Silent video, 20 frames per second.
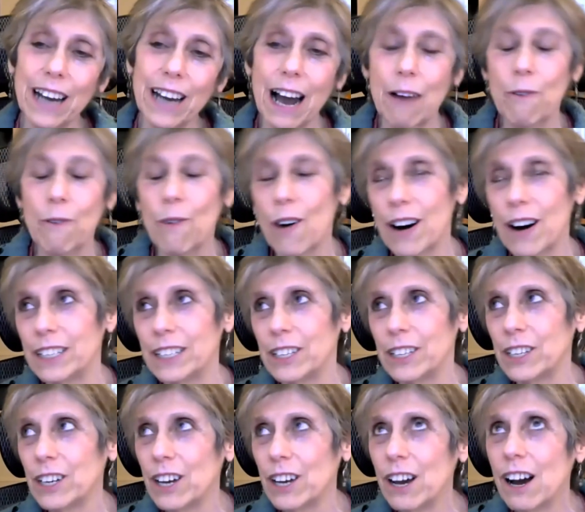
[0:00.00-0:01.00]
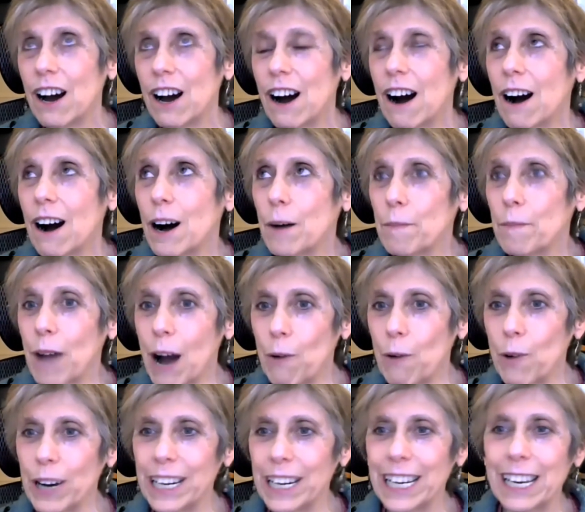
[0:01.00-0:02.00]
I want um, I
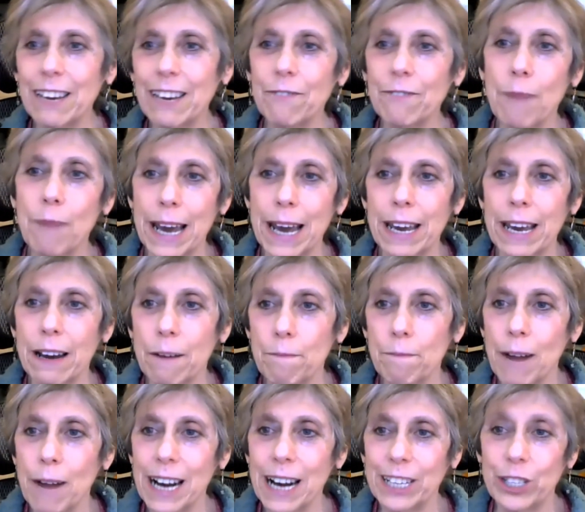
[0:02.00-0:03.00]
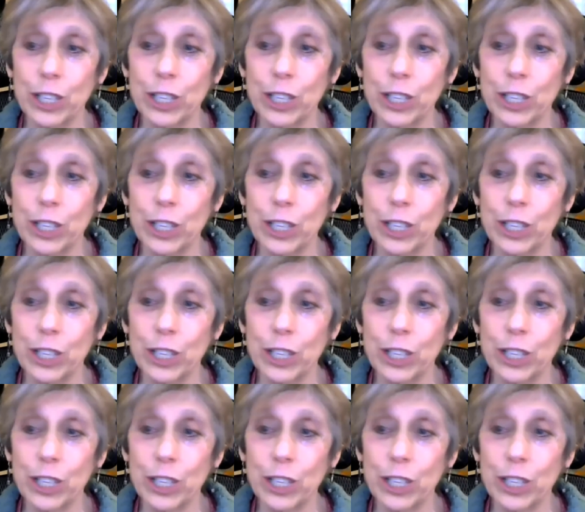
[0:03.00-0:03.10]
want to give my my